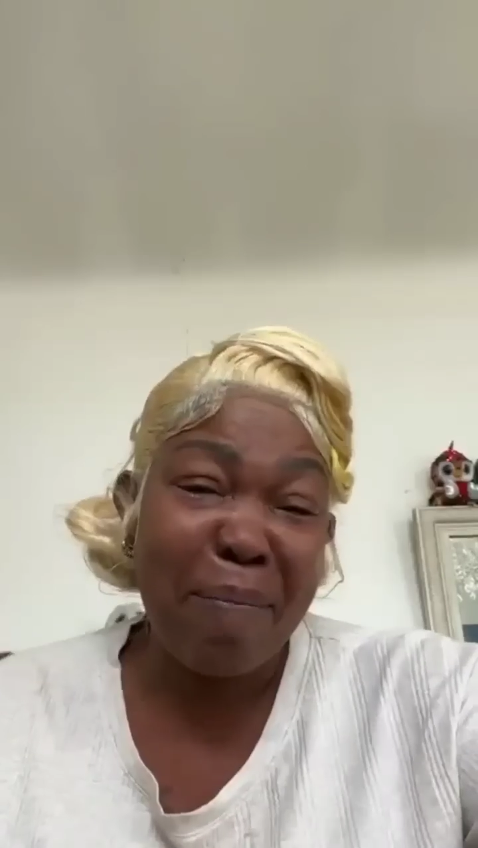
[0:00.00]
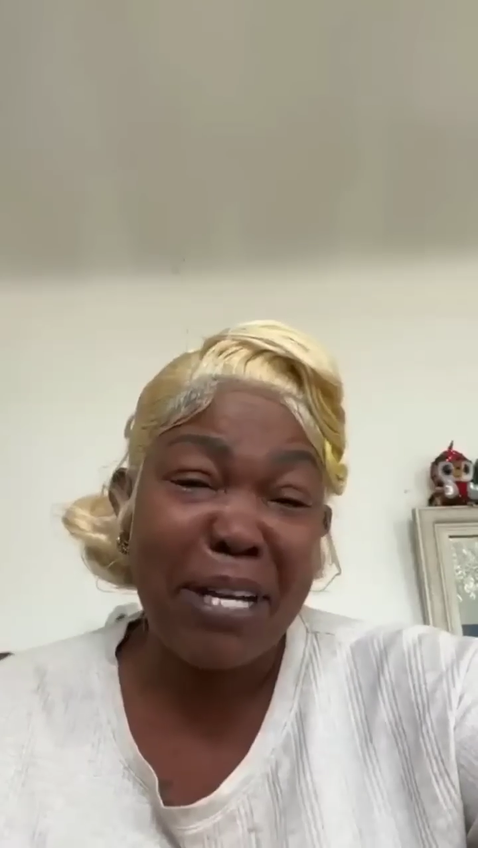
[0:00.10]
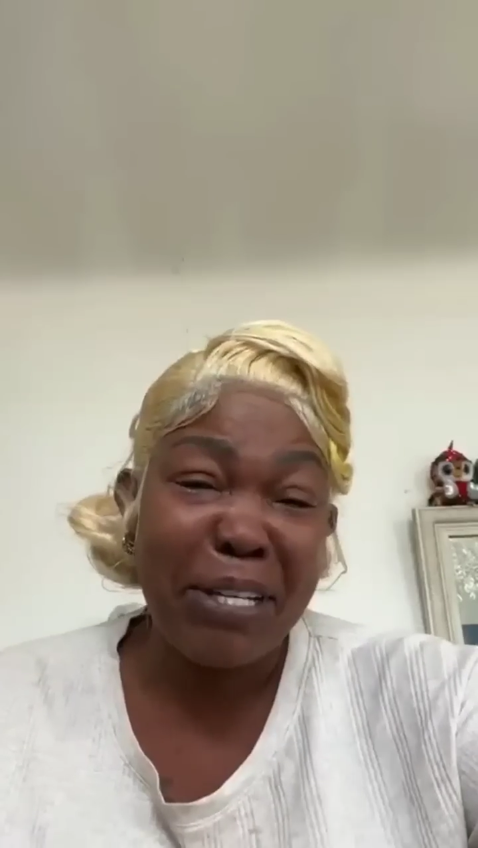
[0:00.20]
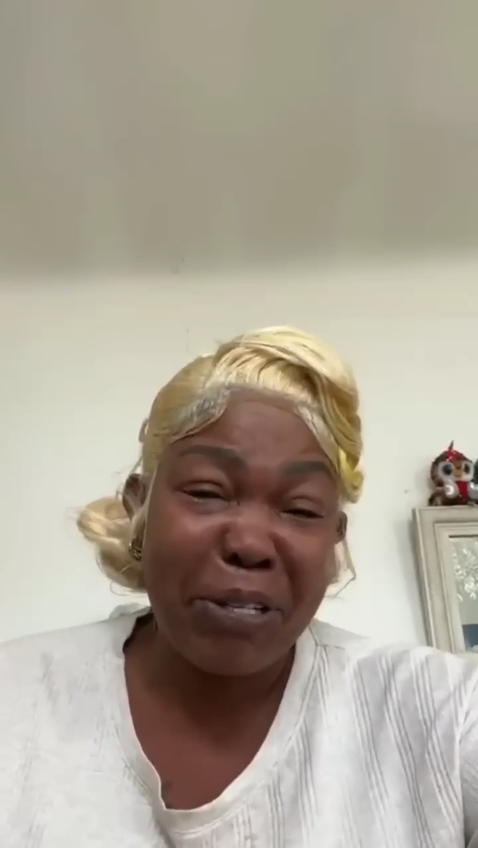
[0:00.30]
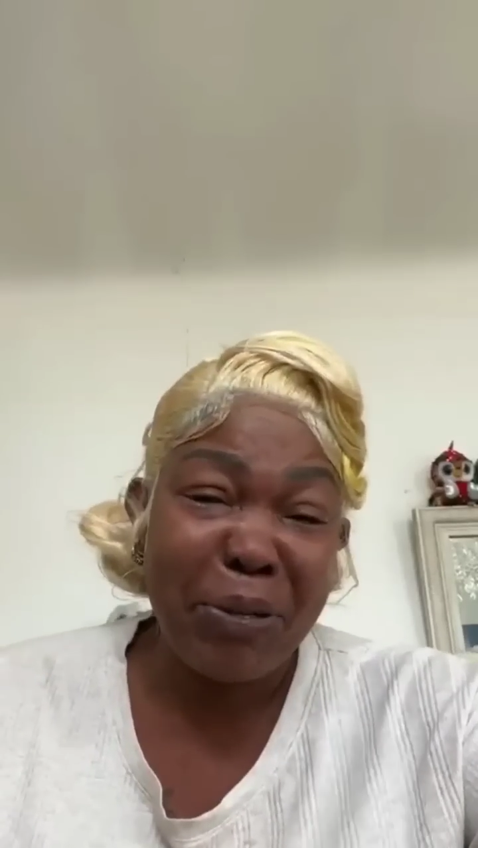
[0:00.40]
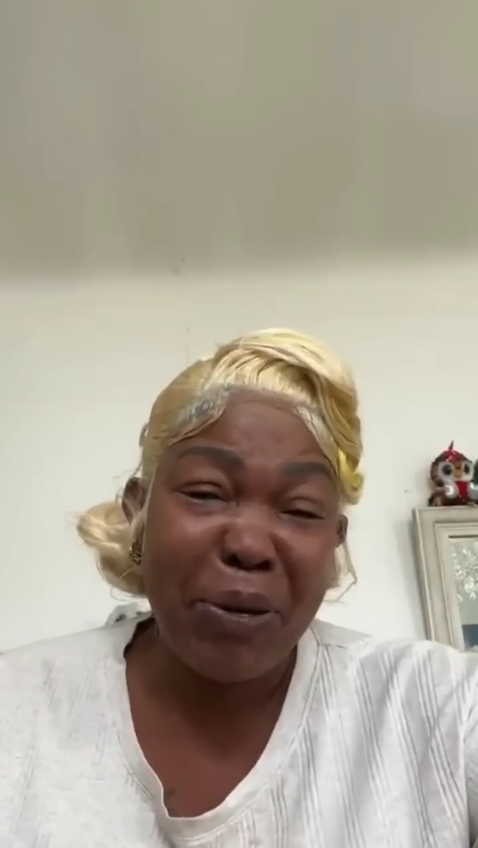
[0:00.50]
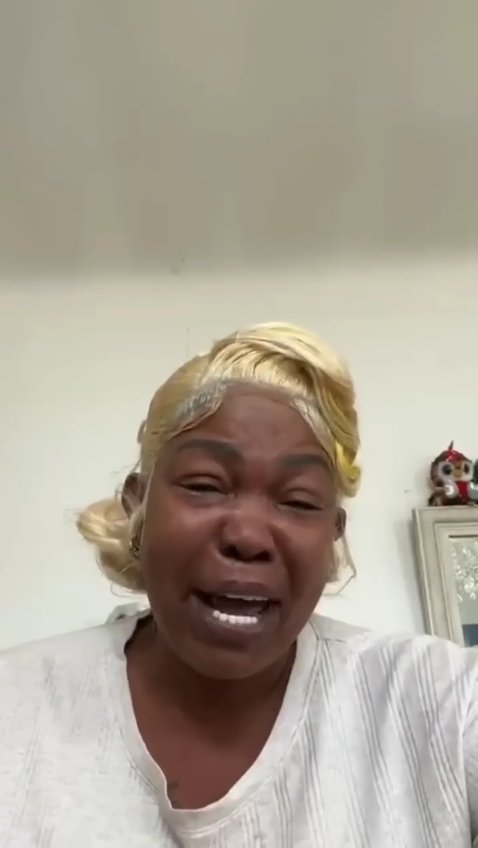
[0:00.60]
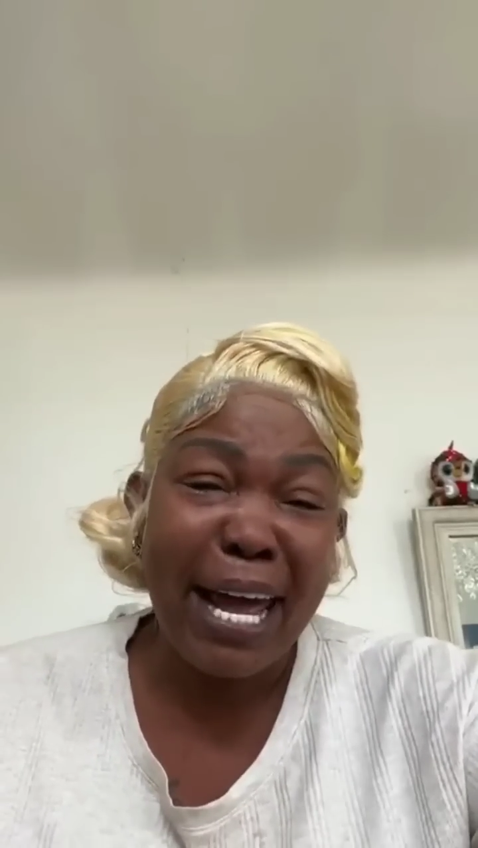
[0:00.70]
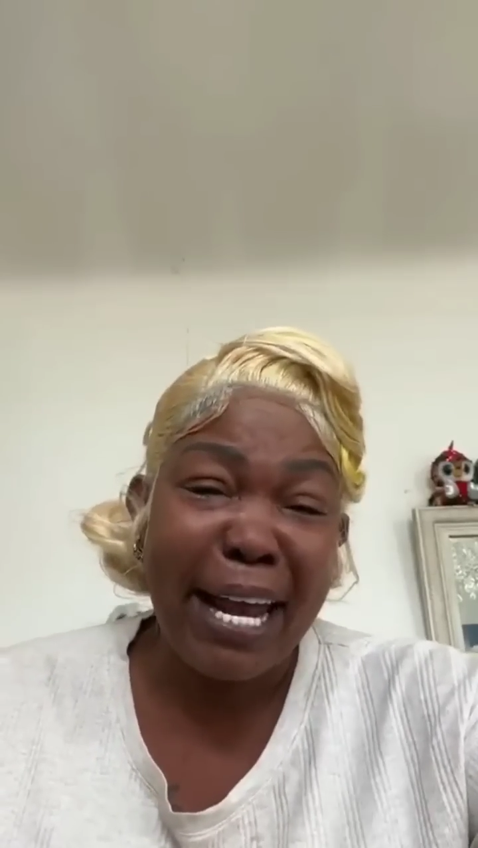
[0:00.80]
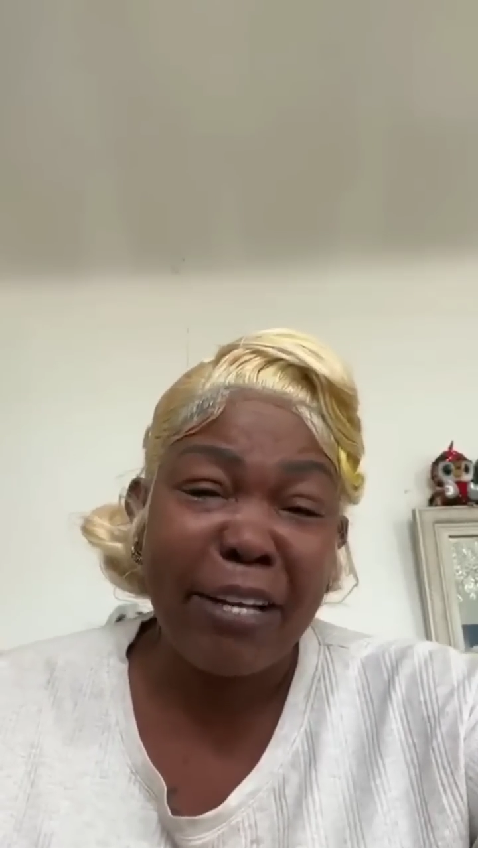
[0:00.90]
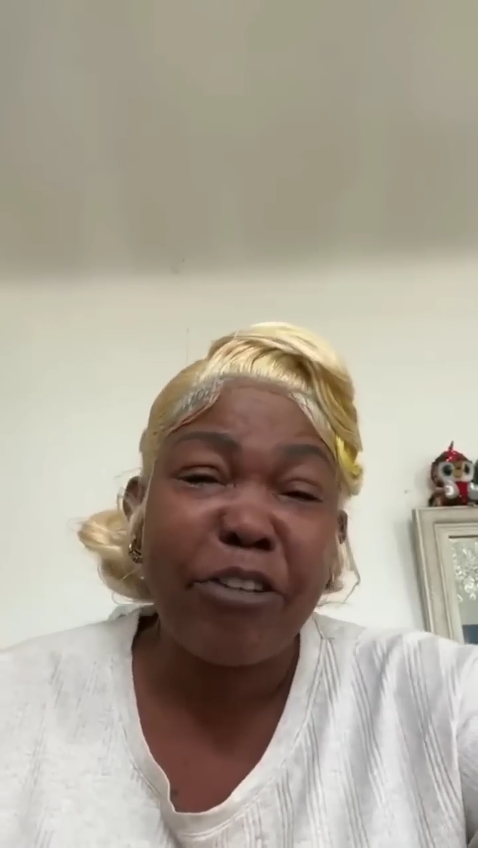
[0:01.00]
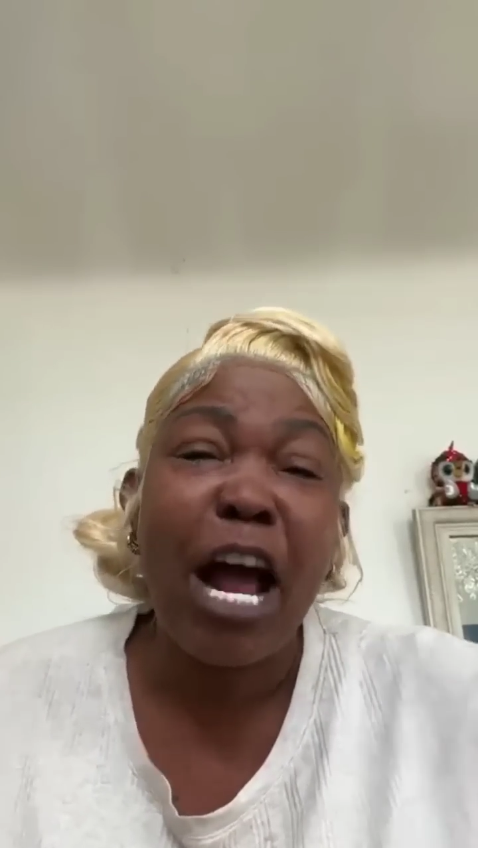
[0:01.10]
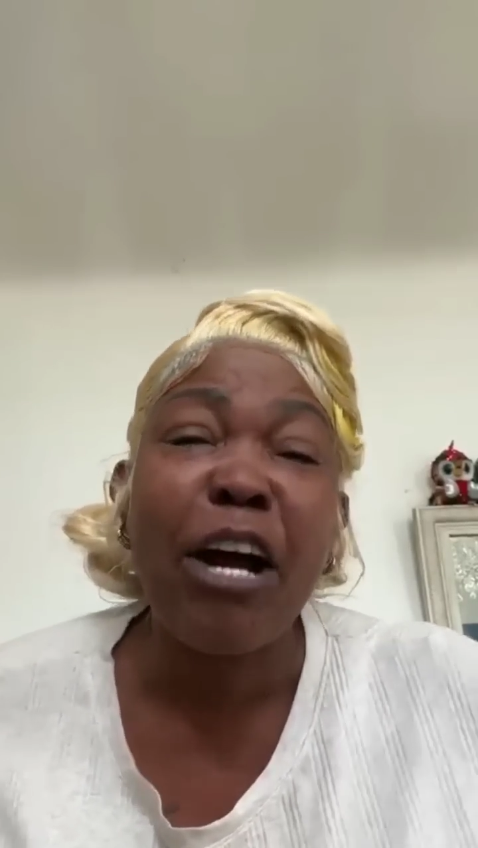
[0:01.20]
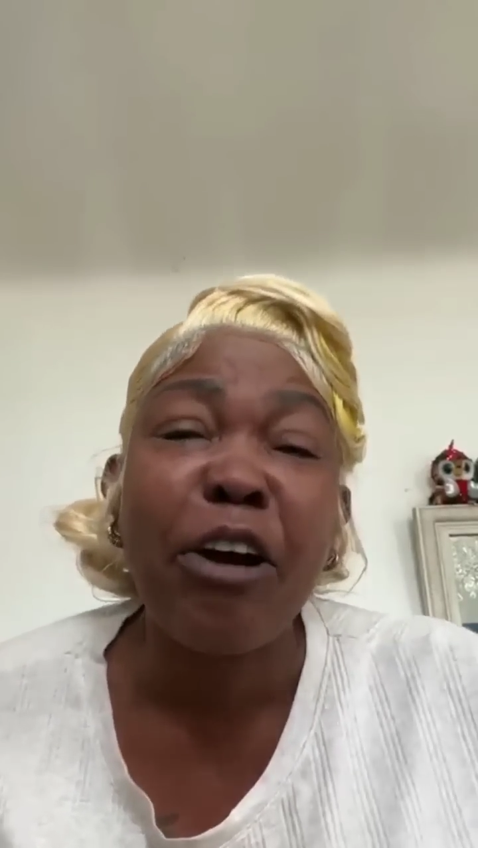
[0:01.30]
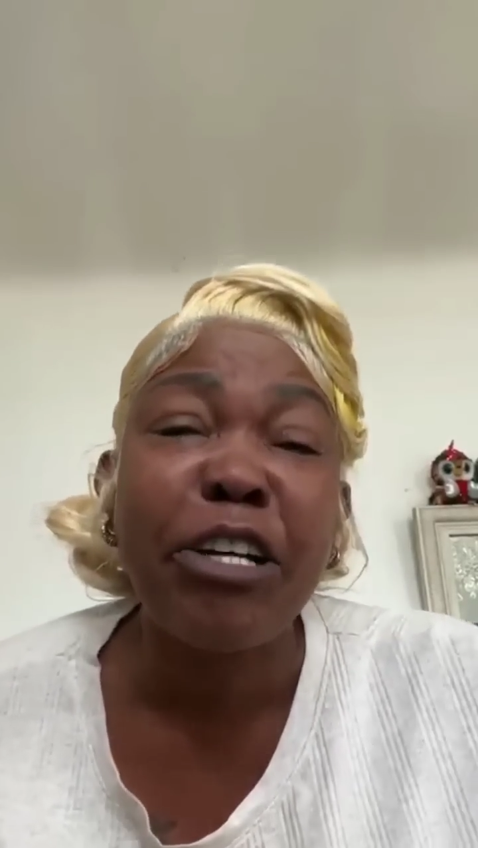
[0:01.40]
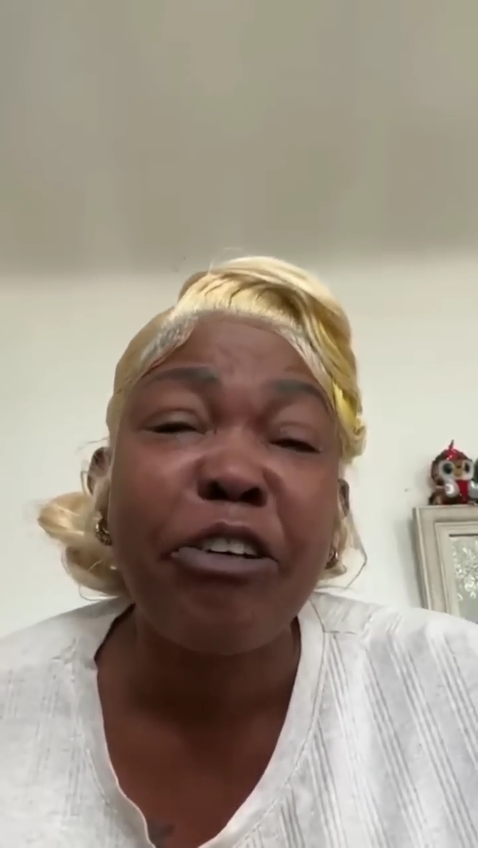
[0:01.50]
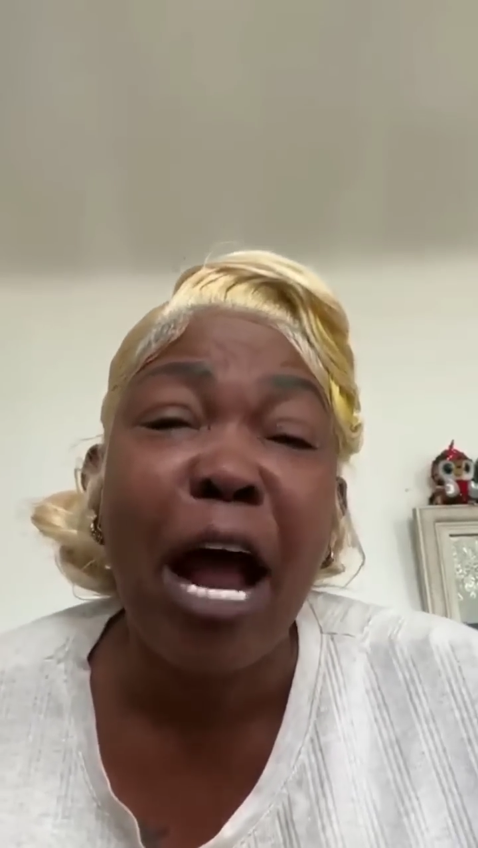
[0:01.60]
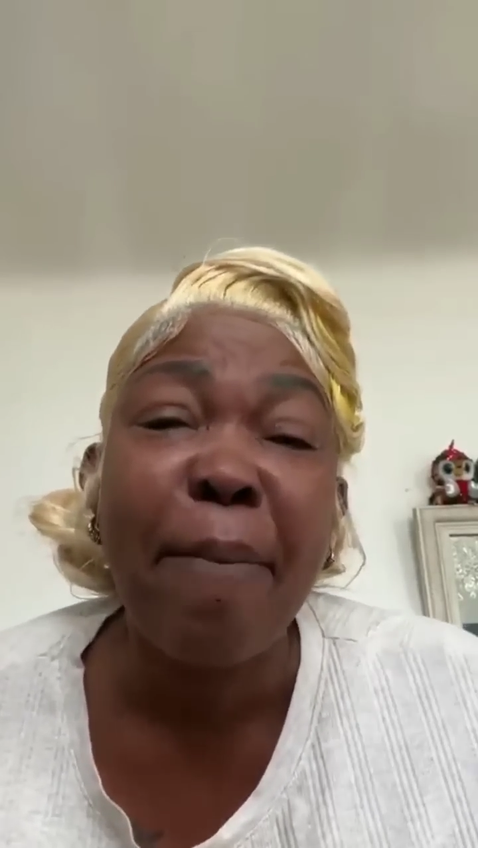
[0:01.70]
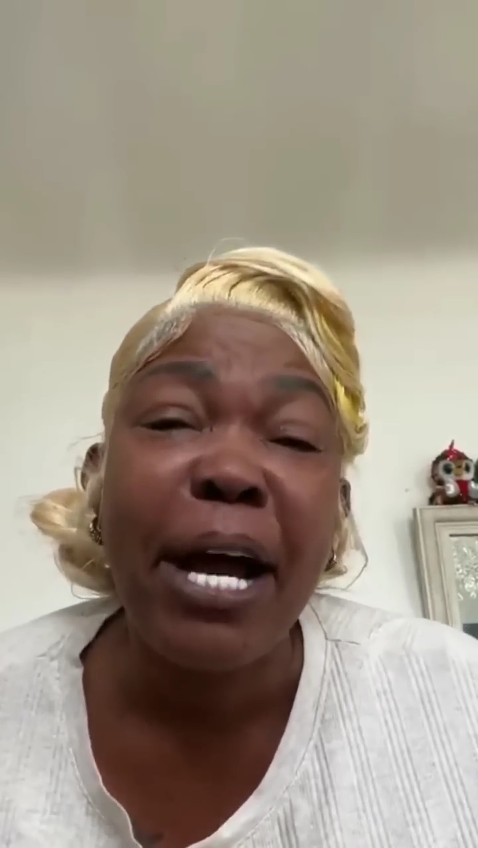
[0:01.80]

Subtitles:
been through hell. Drunk a job,